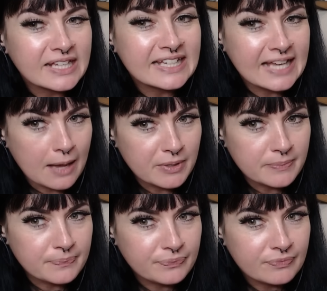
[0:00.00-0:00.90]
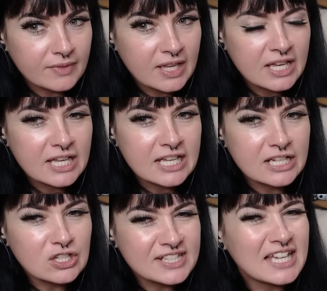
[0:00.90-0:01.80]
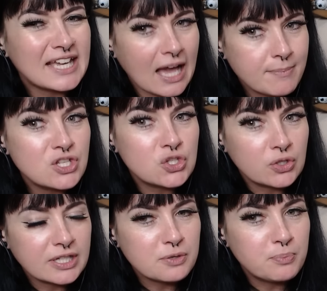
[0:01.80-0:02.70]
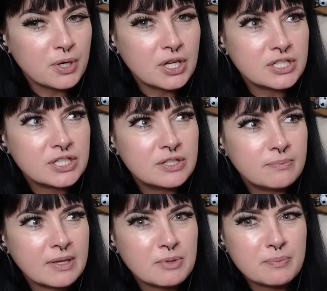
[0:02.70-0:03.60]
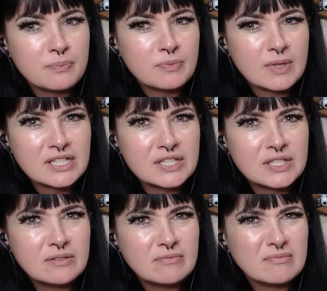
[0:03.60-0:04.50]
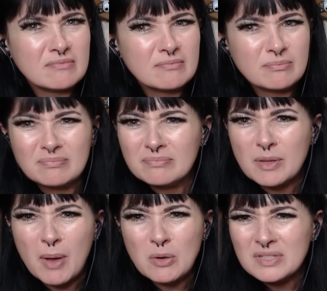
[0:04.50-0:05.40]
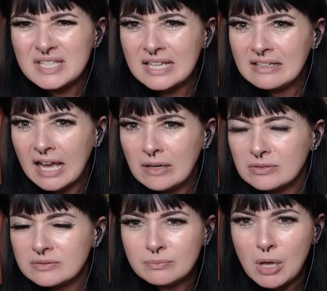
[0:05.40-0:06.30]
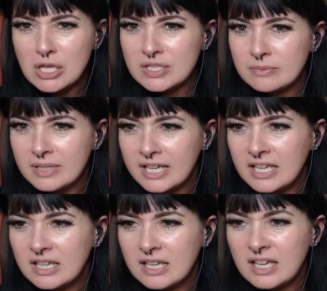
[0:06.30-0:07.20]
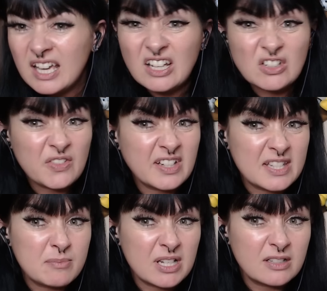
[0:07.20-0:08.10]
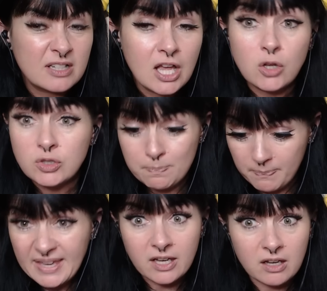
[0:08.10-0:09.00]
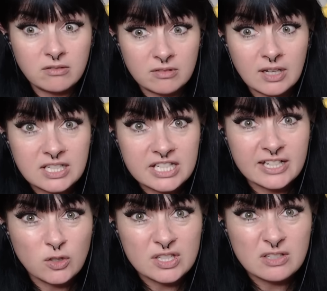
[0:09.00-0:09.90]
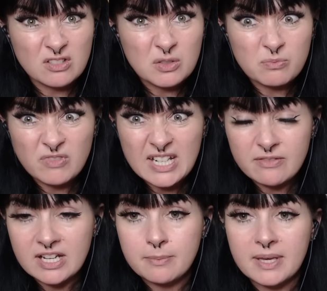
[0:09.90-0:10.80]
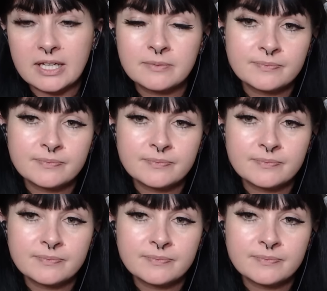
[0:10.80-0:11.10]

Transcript: gammon. It looks like a gammon joint, but maybe the bone's taken out, possibly. It looks very similar. It looks bigger, actually. It's really, really big.